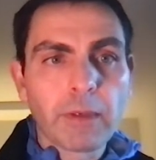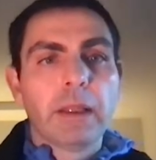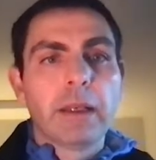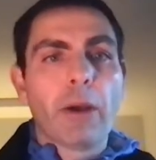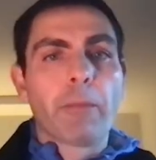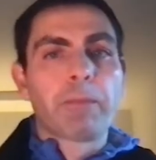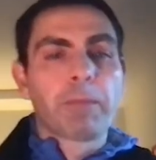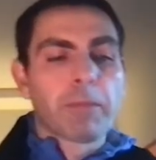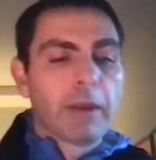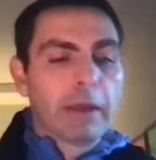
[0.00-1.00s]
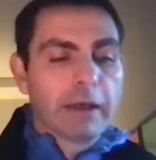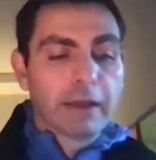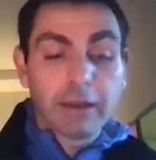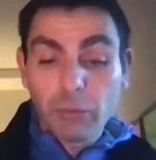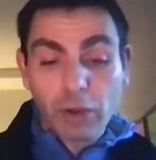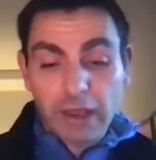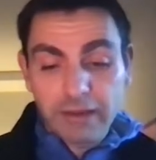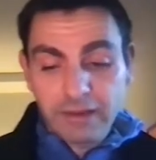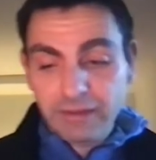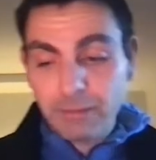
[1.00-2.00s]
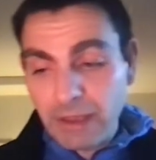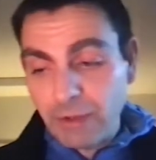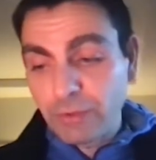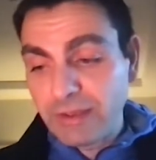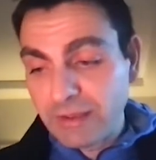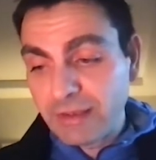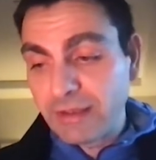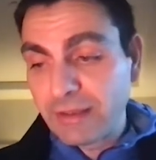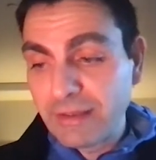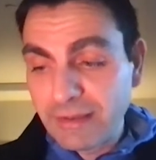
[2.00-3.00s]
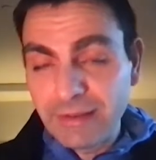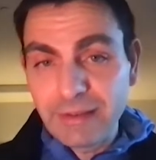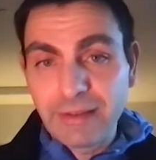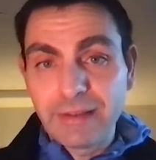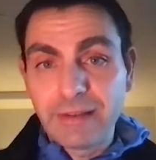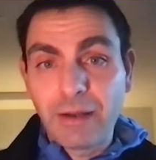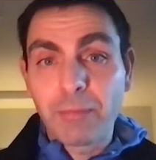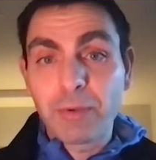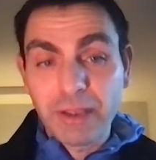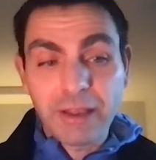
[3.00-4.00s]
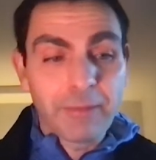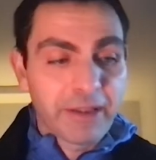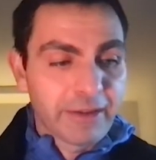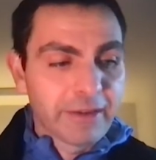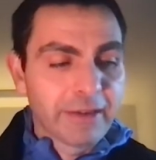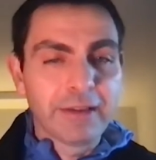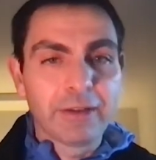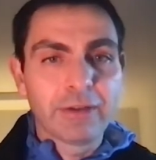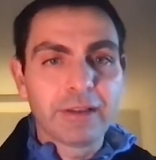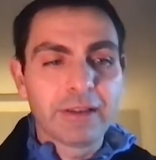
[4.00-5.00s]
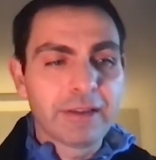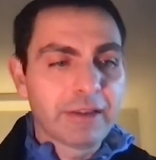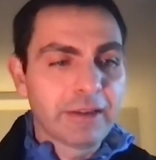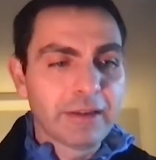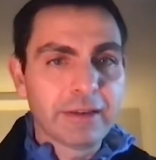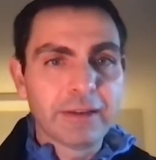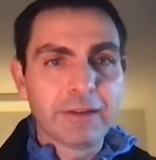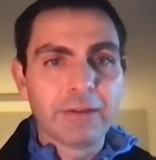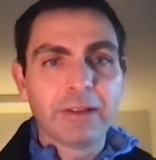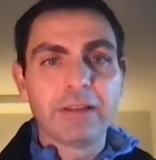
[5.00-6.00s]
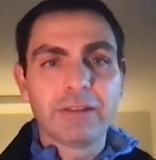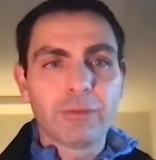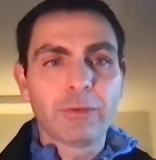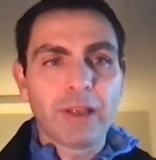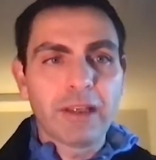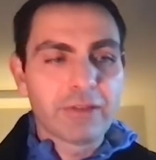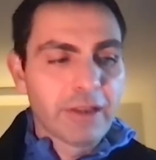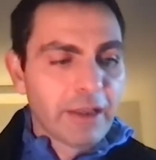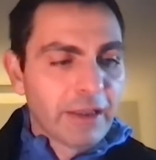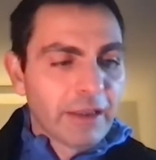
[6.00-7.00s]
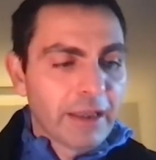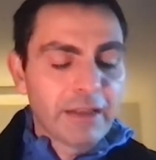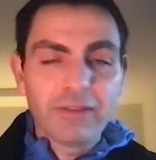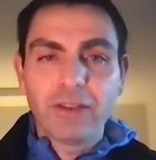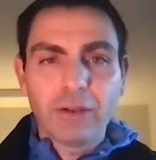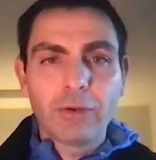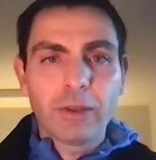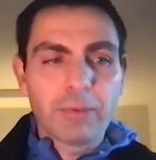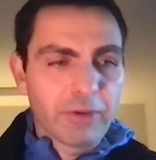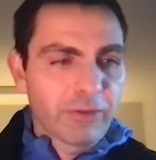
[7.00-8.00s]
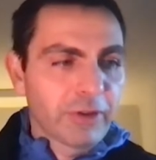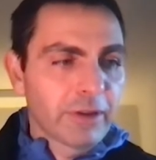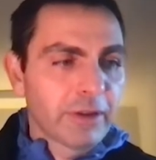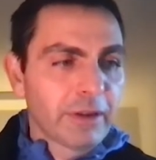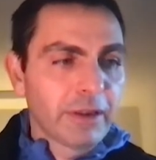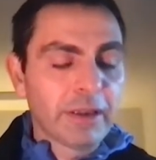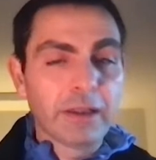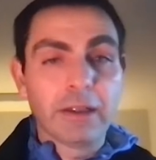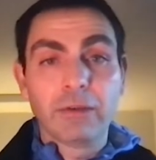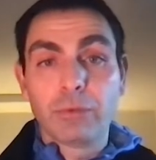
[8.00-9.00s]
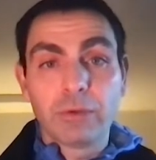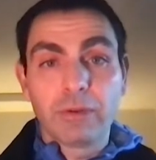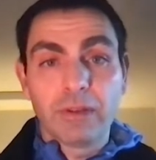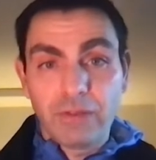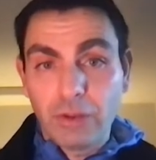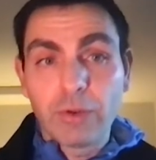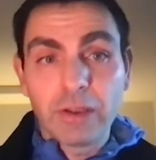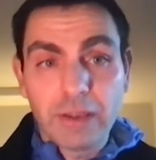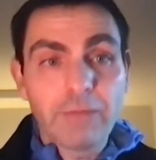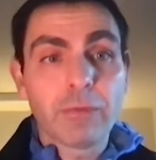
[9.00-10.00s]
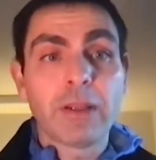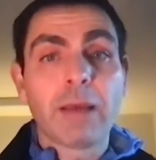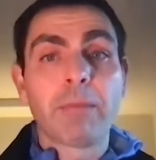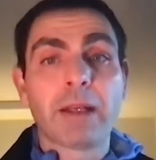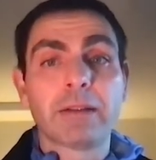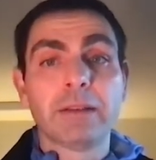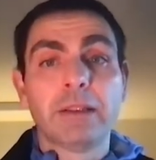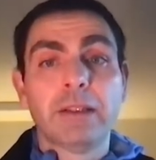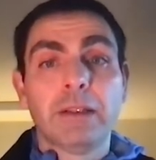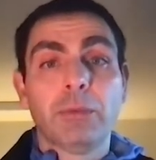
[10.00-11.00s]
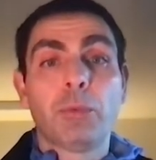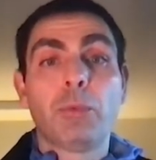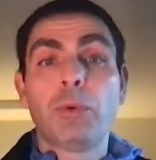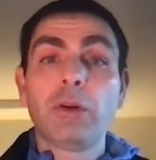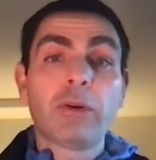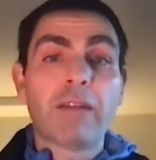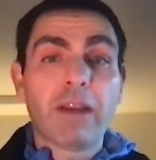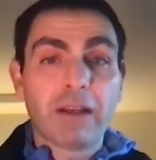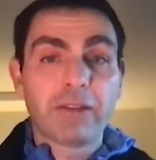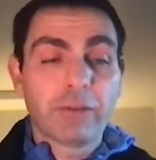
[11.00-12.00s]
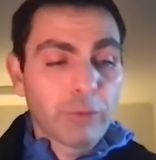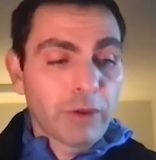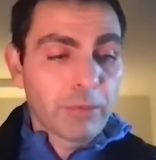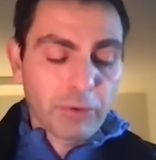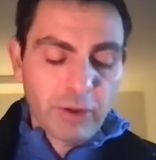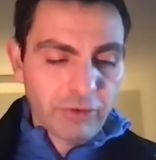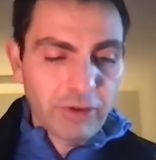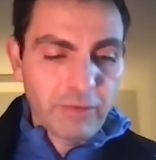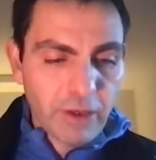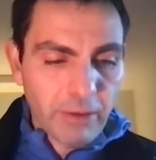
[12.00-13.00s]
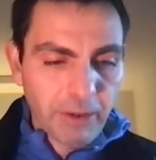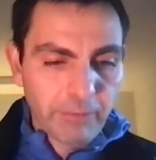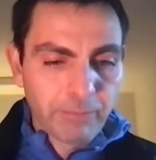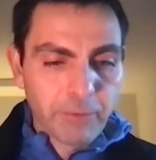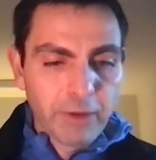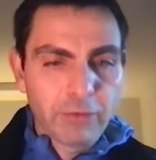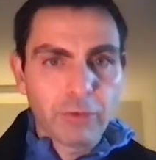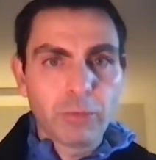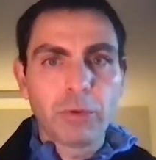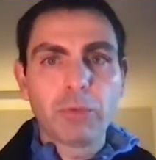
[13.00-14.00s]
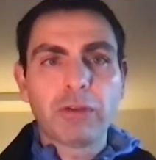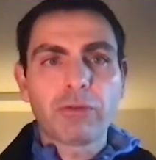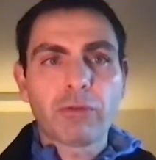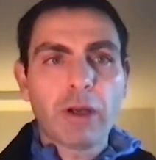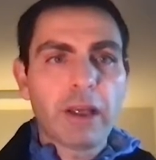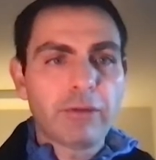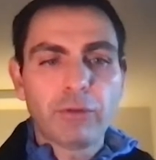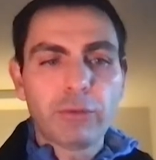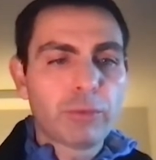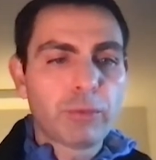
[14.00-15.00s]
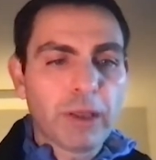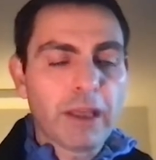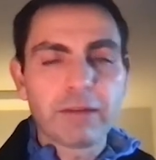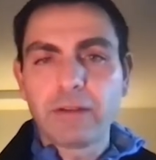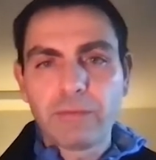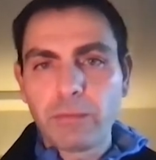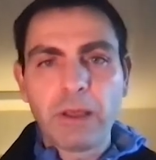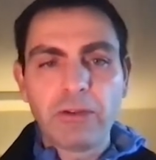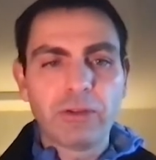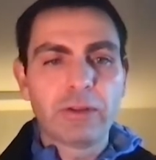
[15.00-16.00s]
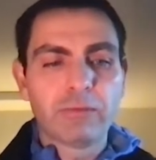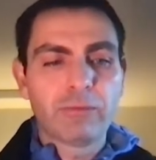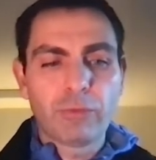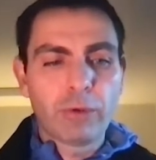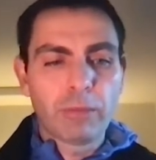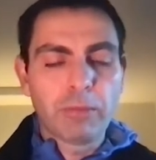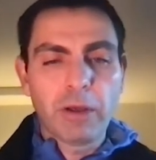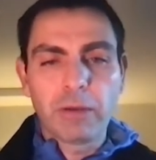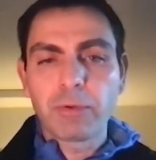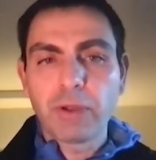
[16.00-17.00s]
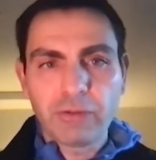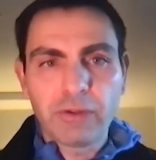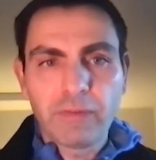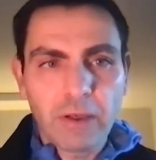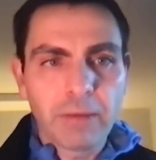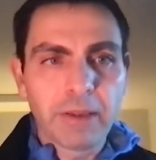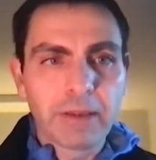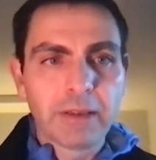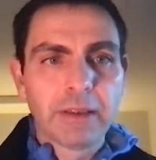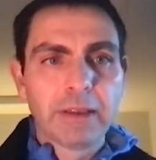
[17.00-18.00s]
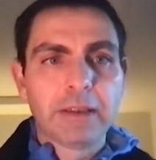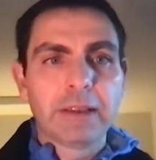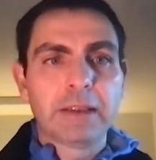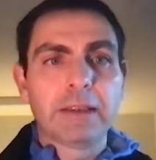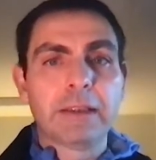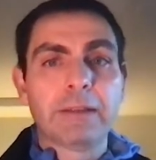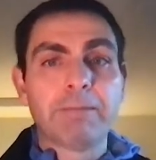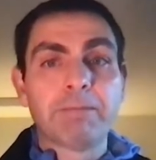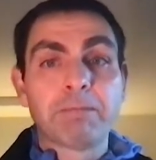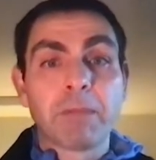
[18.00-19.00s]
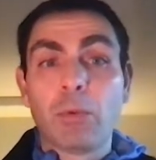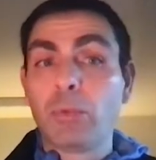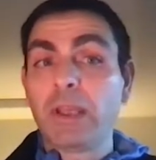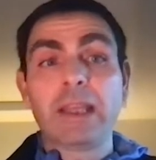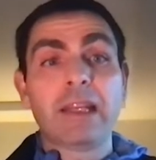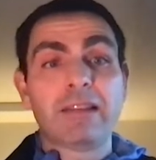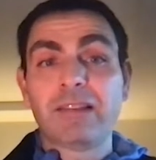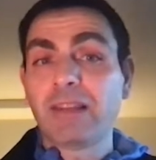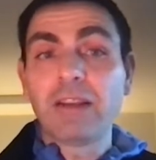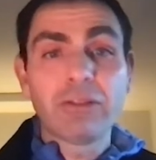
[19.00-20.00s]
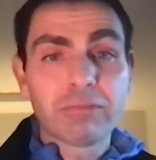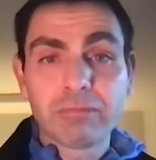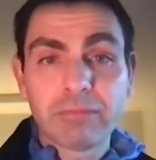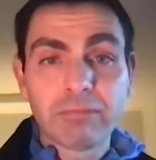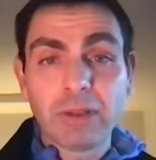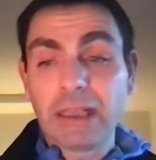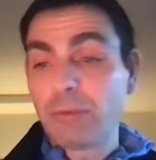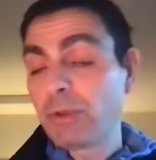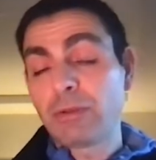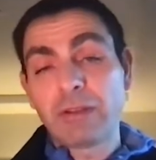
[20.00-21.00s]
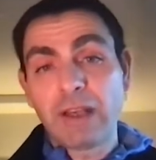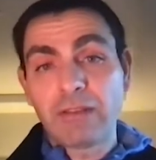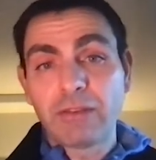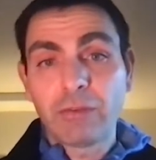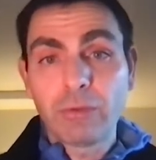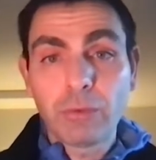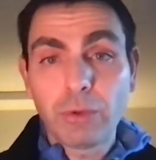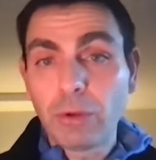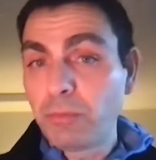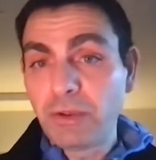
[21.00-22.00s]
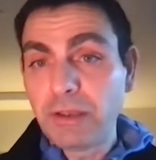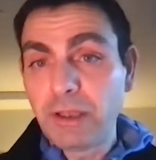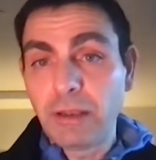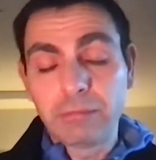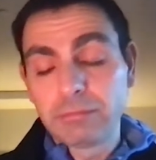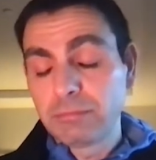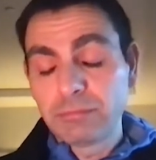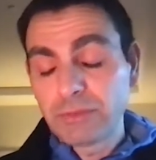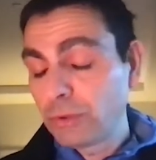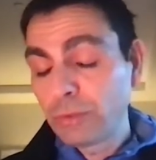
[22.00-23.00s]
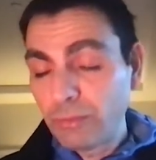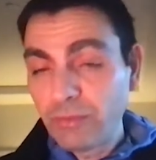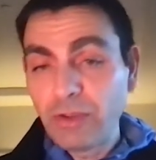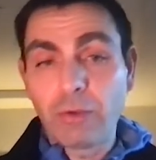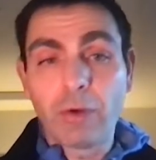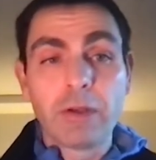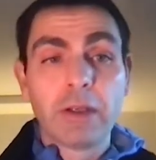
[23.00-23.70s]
Now, a little more context about our predicament in this use case. As a security person, or the security team for that matter, we don't have access to the production environment. So when we try to gather information from our production environment, we can SSH, and we don't have access to kubectl, so zero.